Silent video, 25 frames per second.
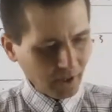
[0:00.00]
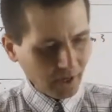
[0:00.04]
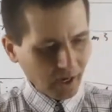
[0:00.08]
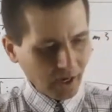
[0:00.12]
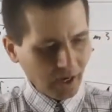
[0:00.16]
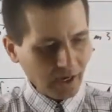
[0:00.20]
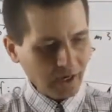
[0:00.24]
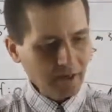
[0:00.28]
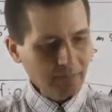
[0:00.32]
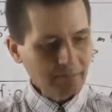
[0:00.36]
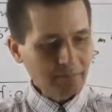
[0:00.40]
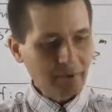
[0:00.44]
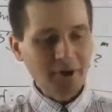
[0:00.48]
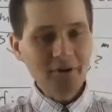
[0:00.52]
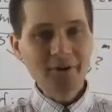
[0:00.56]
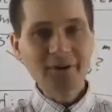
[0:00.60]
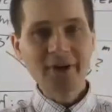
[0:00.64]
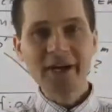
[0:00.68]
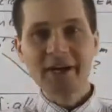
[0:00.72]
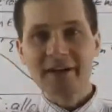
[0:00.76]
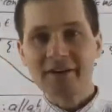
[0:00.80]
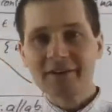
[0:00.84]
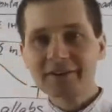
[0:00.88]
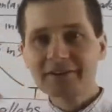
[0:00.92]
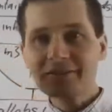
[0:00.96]

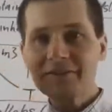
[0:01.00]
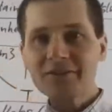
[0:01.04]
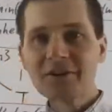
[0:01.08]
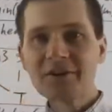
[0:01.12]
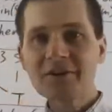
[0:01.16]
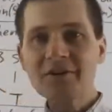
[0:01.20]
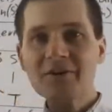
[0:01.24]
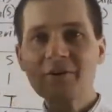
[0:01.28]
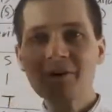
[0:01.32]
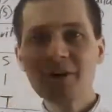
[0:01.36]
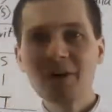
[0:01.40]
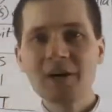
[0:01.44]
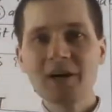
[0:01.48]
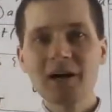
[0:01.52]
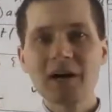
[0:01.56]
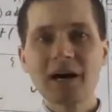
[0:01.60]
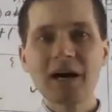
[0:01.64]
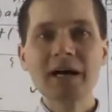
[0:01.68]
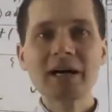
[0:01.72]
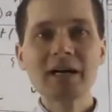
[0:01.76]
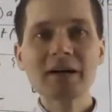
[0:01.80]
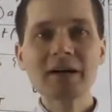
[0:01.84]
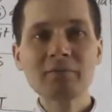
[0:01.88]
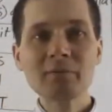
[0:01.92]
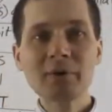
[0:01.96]
Okay, so
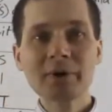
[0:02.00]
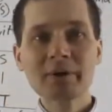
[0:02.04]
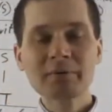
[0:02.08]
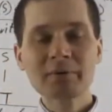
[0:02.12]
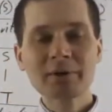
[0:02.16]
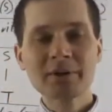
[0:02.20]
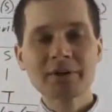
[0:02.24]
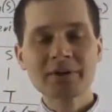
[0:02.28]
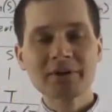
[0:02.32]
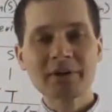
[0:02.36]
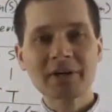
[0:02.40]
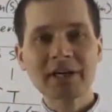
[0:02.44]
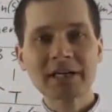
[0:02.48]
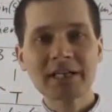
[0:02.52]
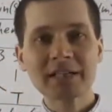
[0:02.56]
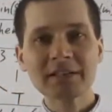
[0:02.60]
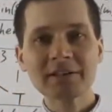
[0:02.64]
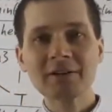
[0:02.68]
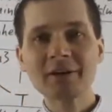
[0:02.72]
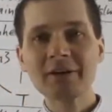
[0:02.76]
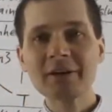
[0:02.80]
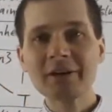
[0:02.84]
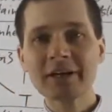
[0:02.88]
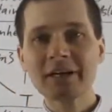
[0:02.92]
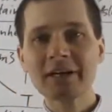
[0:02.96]
we were
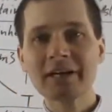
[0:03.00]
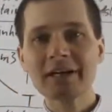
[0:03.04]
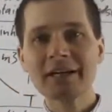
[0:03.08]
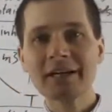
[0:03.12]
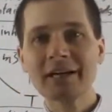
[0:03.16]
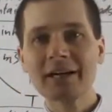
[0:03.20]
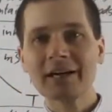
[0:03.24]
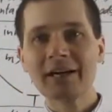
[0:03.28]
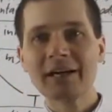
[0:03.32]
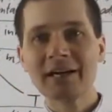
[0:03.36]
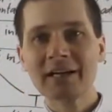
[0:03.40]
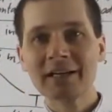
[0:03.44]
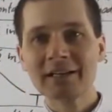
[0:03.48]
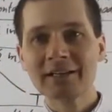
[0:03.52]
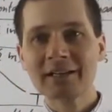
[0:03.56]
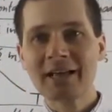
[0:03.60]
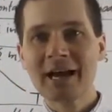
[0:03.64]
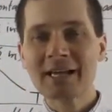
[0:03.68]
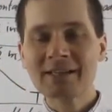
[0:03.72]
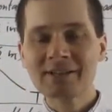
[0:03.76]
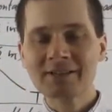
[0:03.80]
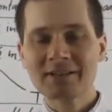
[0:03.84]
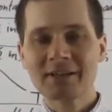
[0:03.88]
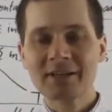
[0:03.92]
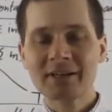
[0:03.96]
looking
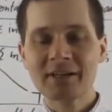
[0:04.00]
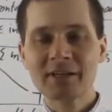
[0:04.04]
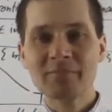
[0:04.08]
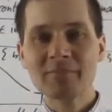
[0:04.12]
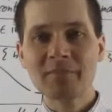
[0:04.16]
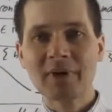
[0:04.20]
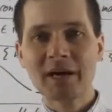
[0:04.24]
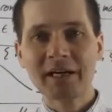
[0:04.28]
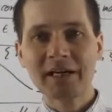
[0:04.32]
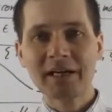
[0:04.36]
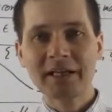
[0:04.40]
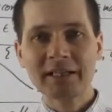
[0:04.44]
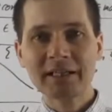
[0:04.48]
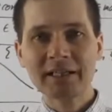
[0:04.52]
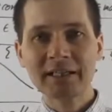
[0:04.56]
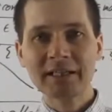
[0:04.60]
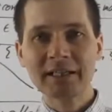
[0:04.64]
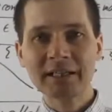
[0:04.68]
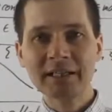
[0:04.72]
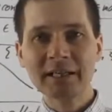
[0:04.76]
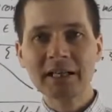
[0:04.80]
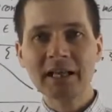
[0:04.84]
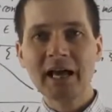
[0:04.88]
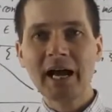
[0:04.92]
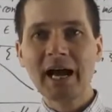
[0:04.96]
last time
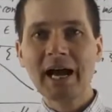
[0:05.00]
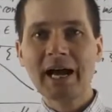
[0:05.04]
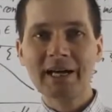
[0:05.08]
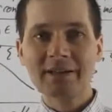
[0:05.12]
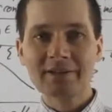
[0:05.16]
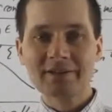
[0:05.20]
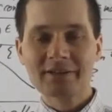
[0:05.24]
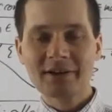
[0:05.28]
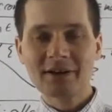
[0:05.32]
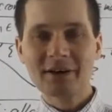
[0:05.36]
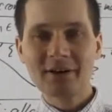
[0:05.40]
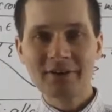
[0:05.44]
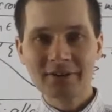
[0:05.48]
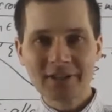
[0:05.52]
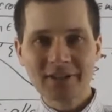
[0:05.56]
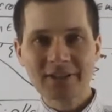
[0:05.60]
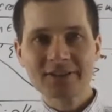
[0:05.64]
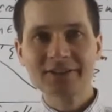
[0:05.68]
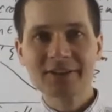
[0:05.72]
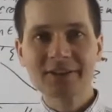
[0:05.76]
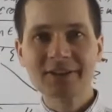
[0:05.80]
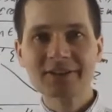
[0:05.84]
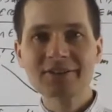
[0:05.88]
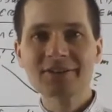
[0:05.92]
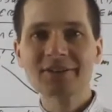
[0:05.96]
at
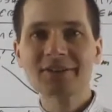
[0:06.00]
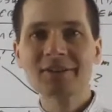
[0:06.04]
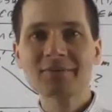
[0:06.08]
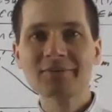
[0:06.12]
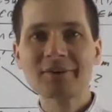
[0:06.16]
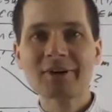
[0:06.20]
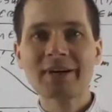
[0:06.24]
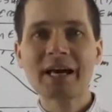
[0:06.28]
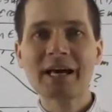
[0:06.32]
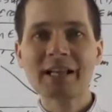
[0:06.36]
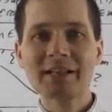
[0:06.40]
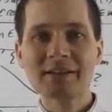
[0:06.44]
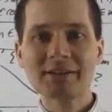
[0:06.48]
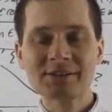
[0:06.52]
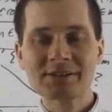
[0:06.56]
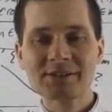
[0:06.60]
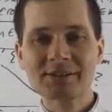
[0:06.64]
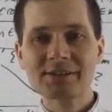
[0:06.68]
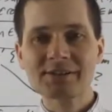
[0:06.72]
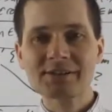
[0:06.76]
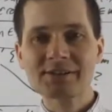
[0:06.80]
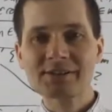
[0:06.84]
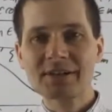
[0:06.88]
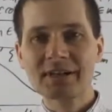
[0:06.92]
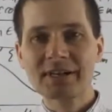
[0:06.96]
context-sensitive
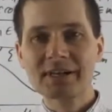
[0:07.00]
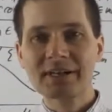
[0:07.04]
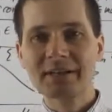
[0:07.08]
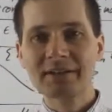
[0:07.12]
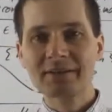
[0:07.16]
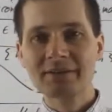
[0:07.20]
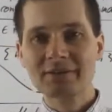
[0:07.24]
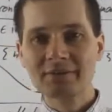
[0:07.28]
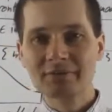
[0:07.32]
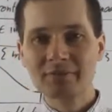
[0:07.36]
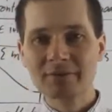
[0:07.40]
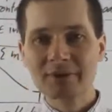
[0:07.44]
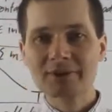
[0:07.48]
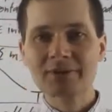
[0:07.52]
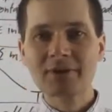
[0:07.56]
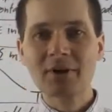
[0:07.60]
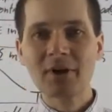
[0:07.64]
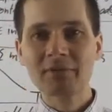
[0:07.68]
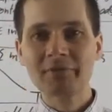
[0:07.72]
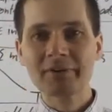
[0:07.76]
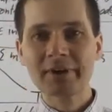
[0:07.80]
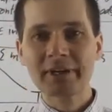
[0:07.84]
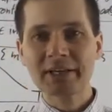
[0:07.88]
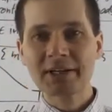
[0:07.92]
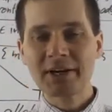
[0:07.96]
analysis and
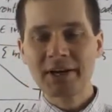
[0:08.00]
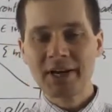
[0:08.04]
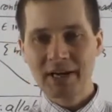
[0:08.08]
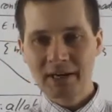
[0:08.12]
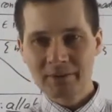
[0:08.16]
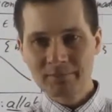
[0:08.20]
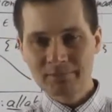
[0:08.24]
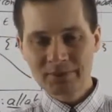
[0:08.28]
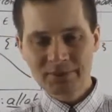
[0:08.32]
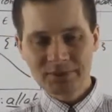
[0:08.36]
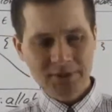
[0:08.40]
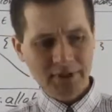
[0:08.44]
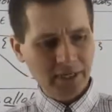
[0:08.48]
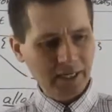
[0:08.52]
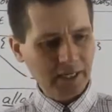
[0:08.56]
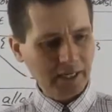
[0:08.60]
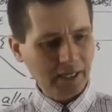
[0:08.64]
resolving names,